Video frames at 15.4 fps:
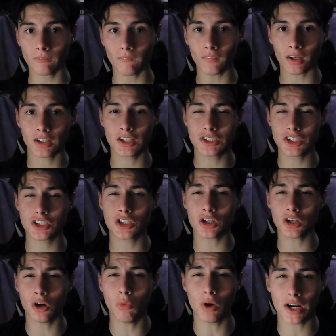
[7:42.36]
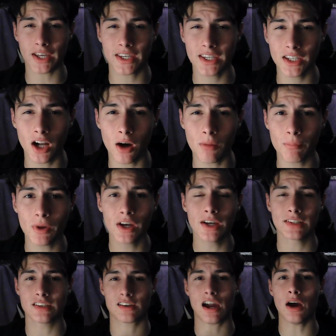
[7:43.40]
because it's going to want to heat up
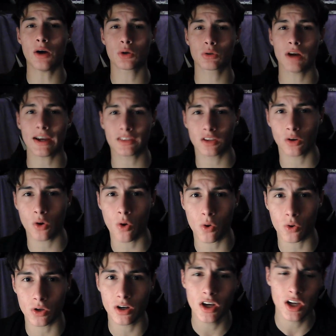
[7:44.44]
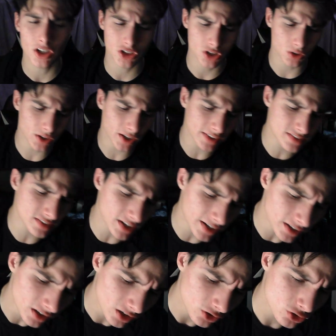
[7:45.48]
to counteract the cold. So let's
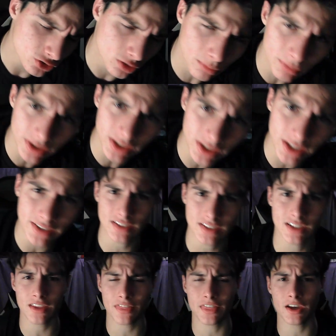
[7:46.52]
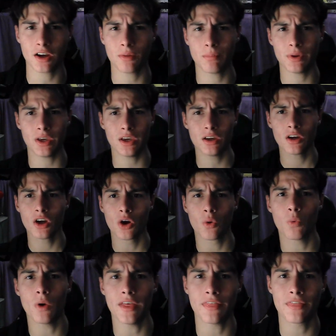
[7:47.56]
say 2 minutes heat therapy
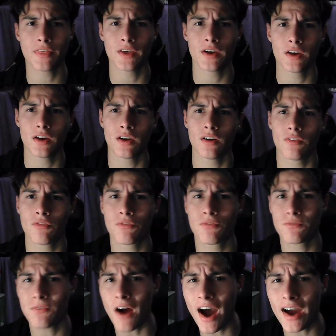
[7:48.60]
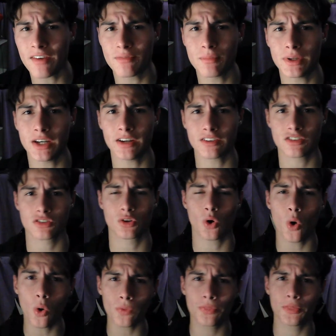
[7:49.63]
with 5 minutes
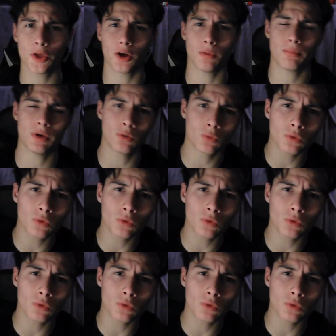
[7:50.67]
cold therapy.